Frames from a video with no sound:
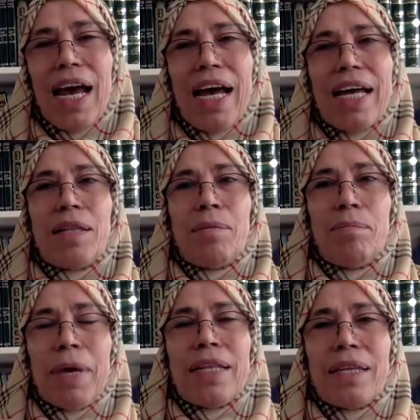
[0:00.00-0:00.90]
and
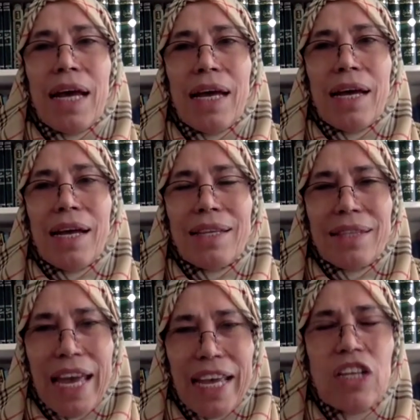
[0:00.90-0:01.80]
made uh,
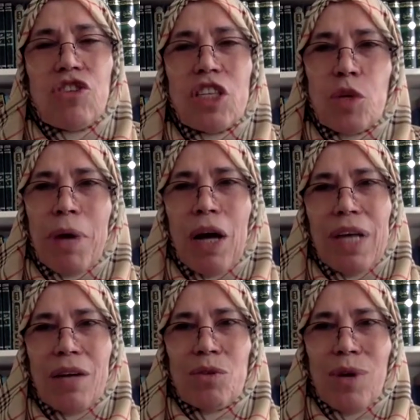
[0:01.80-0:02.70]
the angel to bow
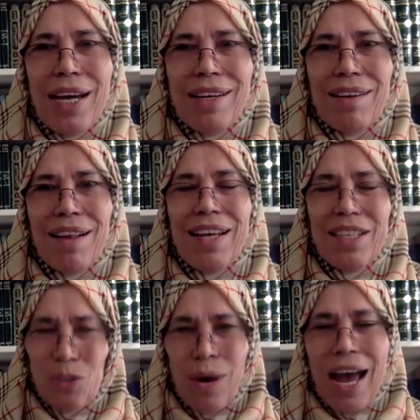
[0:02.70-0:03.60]
down to, honor, uh,
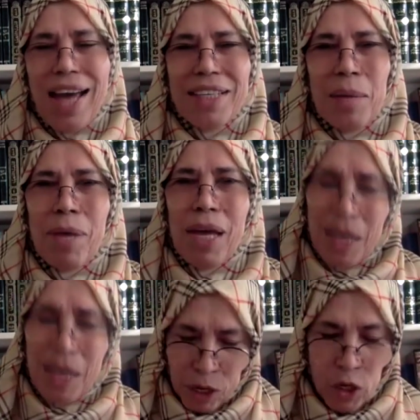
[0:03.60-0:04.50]
to Adam
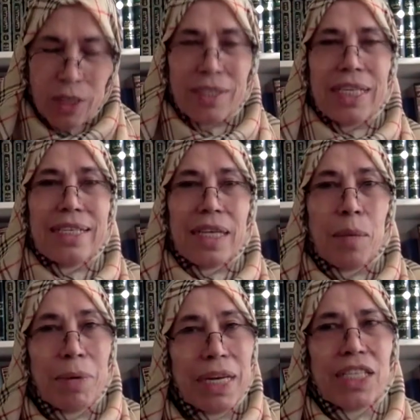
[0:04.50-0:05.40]
because his
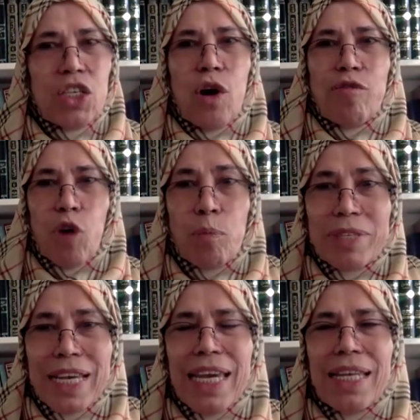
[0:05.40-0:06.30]
ability of
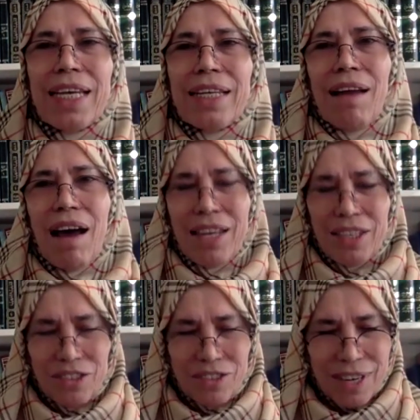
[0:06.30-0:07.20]
obtaining
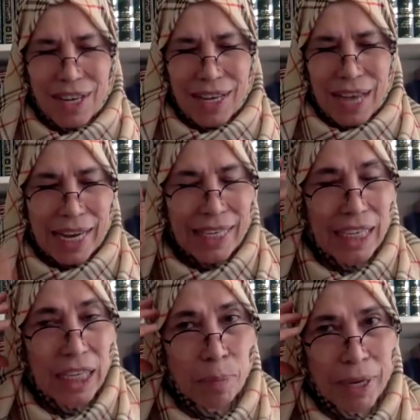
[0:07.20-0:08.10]
knowledge and
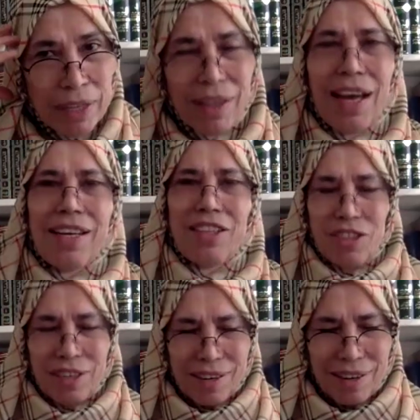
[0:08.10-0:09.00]
keeping the
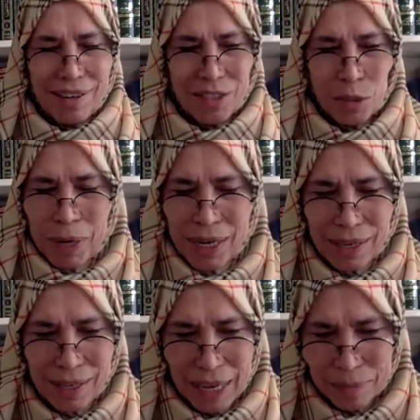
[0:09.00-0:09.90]
knowledge he learned,
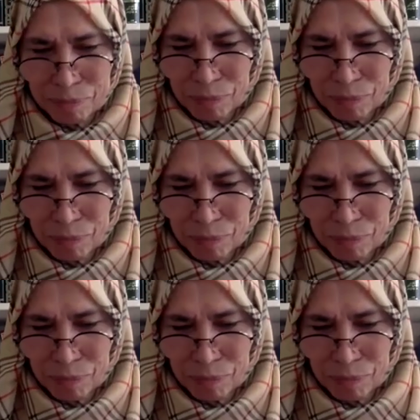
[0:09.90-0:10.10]
subhanallah.